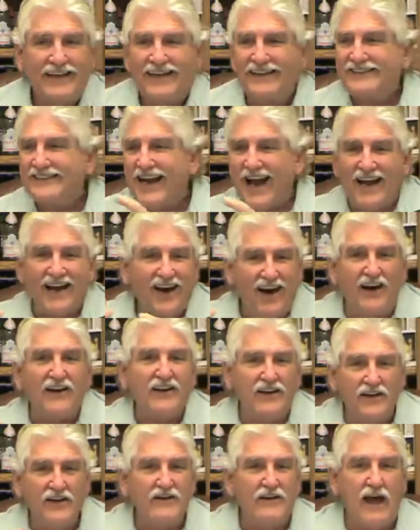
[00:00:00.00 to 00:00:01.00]
It's kind of
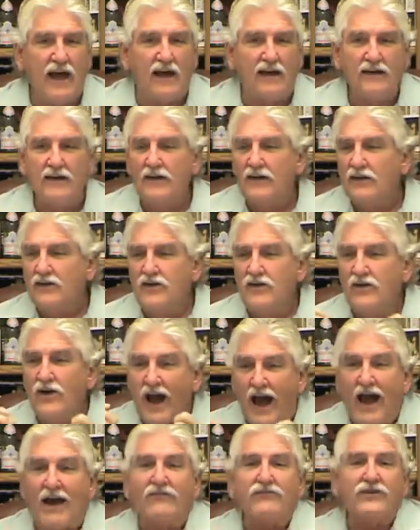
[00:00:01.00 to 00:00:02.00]
hard to do that. You
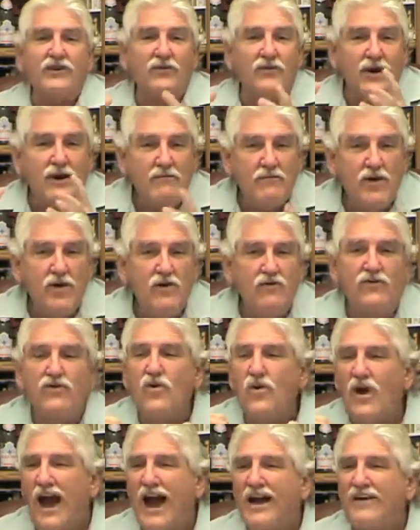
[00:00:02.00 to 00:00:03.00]
have to remove,
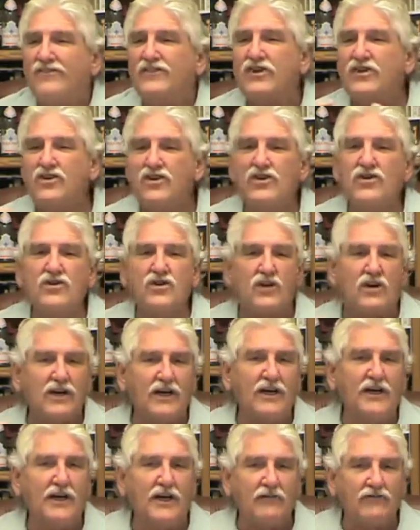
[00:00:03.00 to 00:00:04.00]
you have to do your
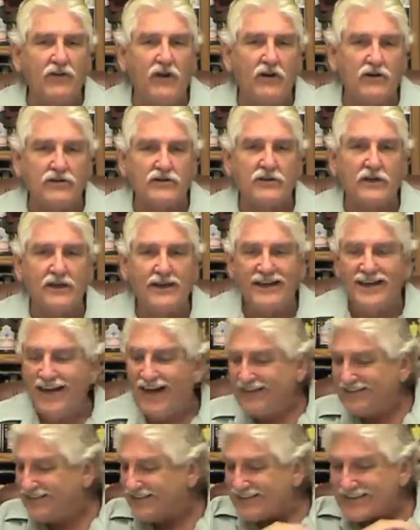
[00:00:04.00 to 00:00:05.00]
cleaning first.
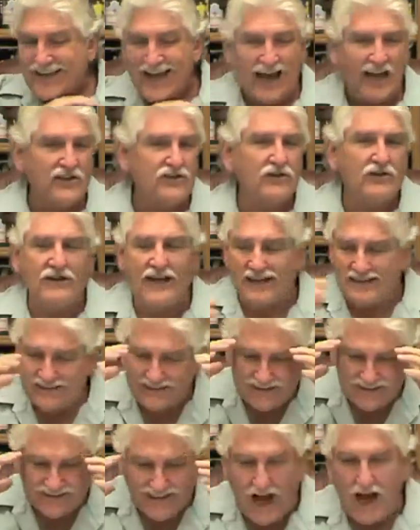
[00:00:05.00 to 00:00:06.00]
That's natural,
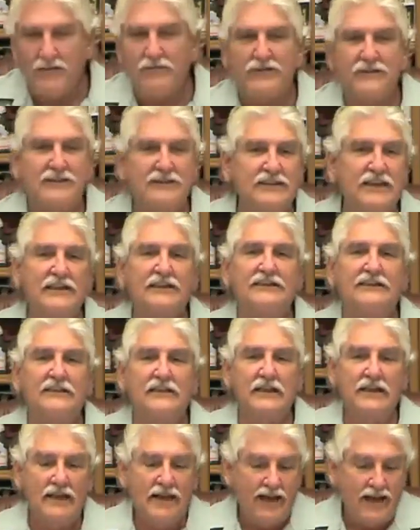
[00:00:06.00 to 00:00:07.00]
that's common sense,
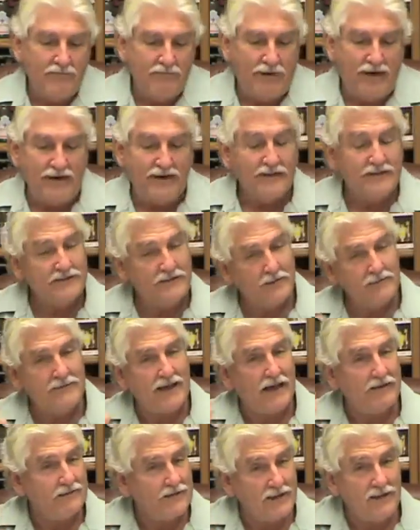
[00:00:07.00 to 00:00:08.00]
but
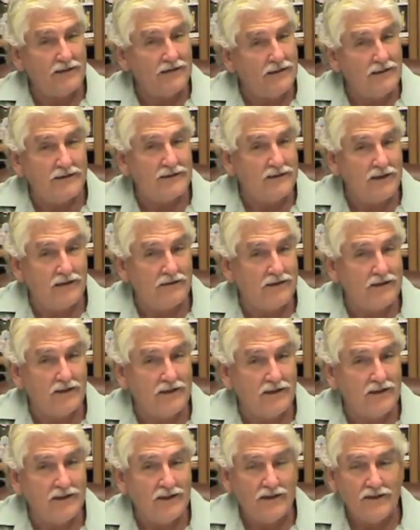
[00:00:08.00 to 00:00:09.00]
sometimes you don't look so
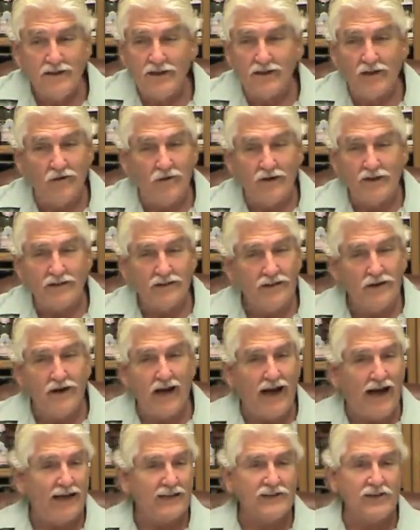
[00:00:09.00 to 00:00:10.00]
good. You go into
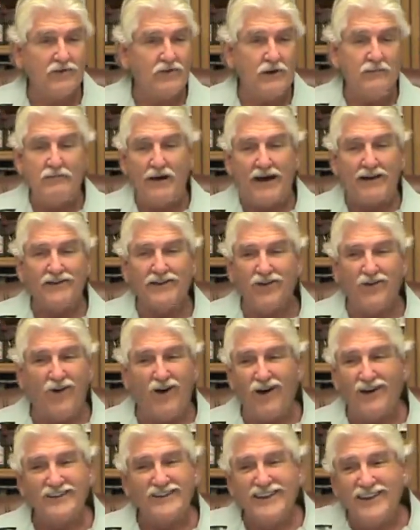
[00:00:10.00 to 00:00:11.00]
a house and rip out the
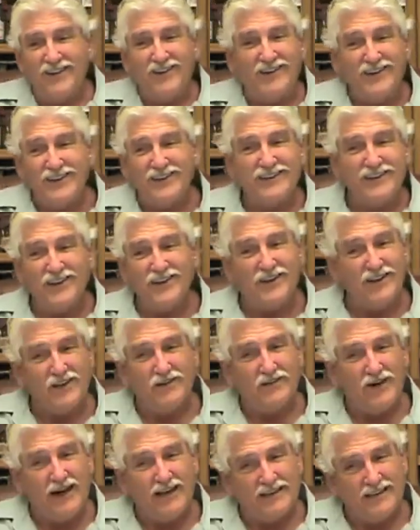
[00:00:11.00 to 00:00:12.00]
walls, they don't look so
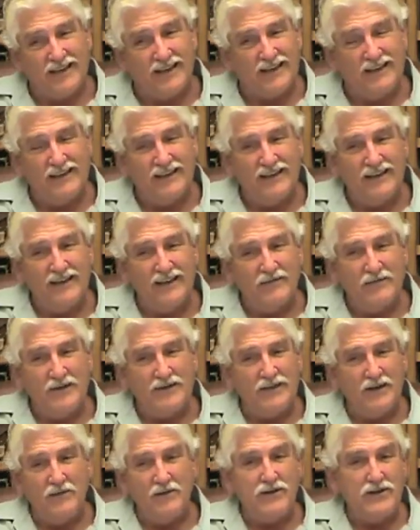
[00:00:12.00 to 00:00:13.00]
good right then.
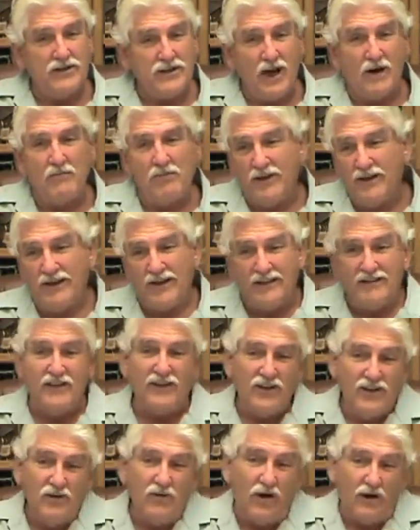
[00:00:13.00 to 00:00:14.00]
But then when you start putting in
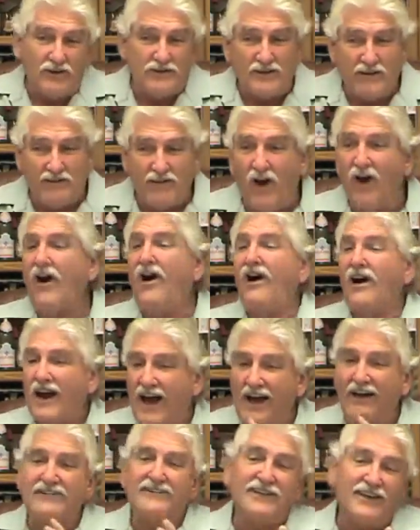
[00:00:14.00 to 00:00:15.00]
the new walls, they are oh,
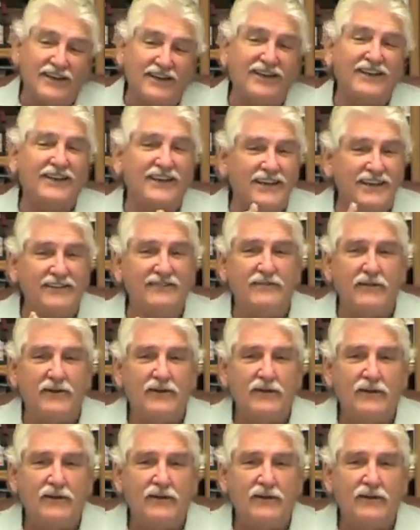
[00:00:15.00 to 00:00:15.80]
now it's looking good.